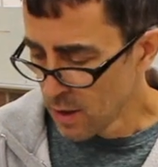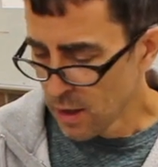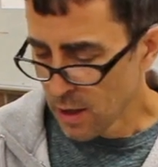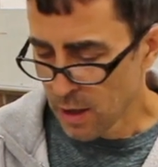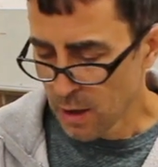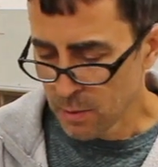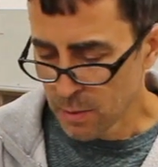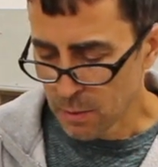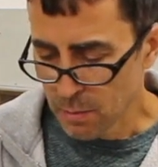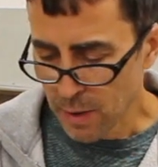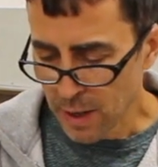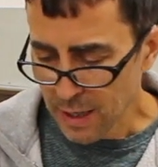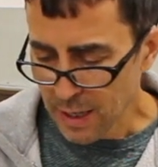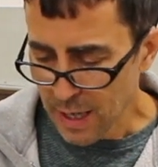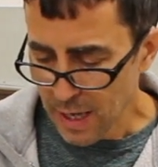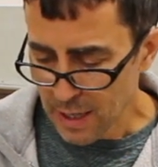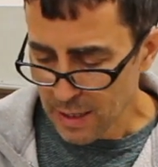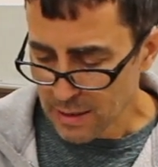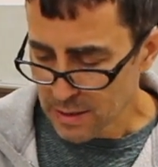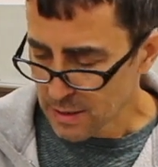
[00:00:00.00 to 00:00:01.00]
In my
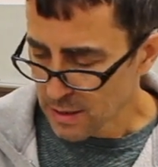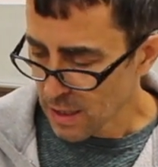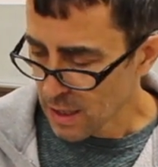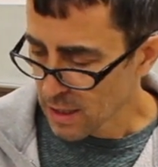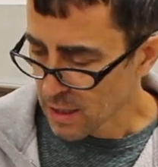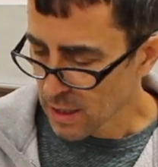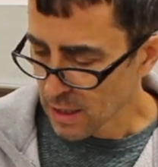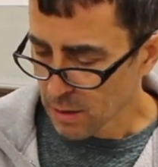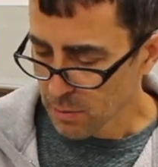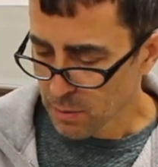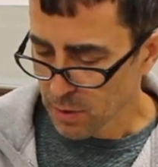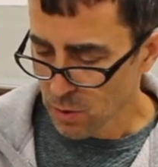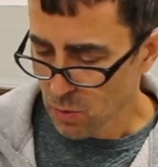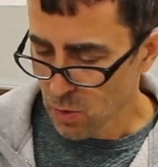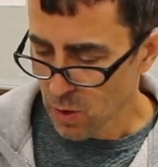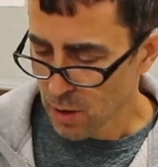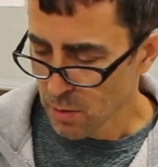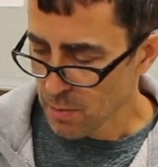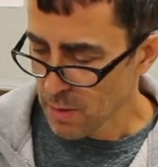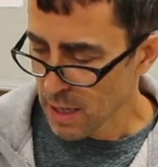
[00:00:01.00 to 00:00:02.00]
case, I think I'm going to
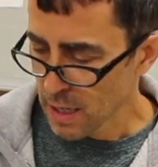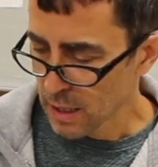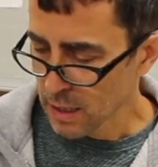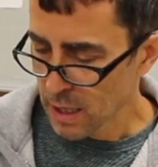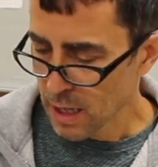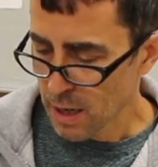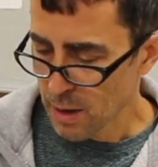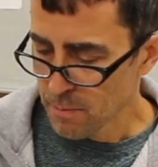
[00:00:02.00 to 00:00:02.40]
want to make,